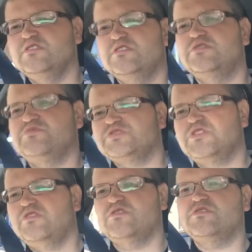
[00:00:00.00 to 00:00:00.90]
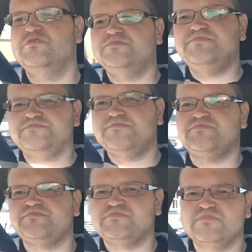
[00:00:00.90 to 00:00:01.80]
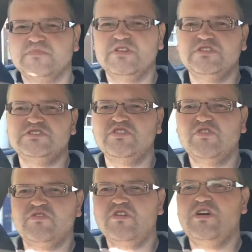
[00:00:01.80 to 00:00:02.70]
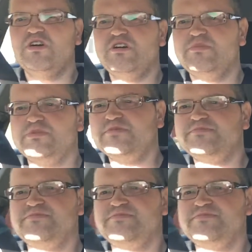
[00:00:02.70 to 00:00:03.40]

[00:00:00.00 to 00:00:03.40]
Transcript: Get some stock. Get stuck right up.